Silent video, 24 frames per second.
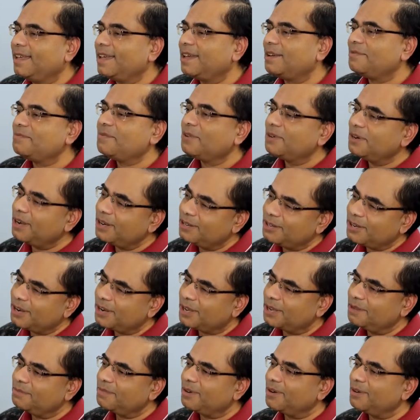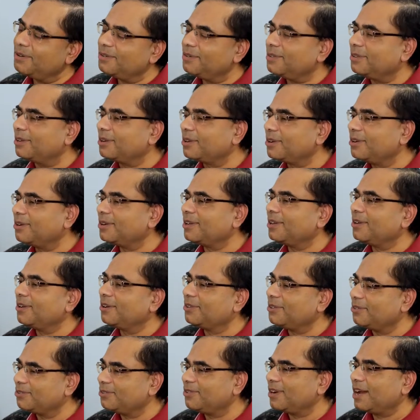And we're not talking about the cooking or
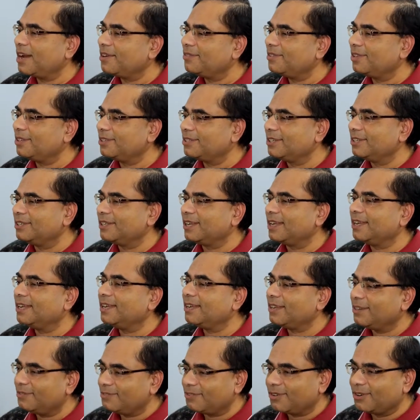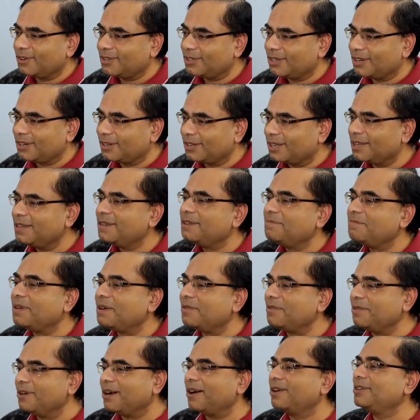the traveling today, unfortunately, but
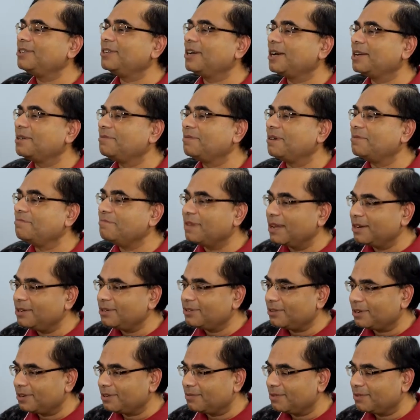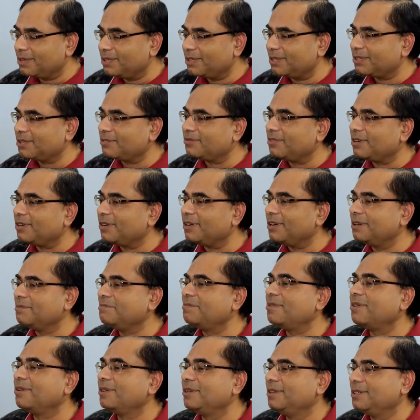we are talking about mentoring, which is a very
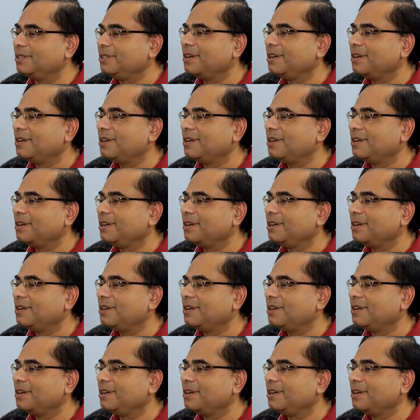important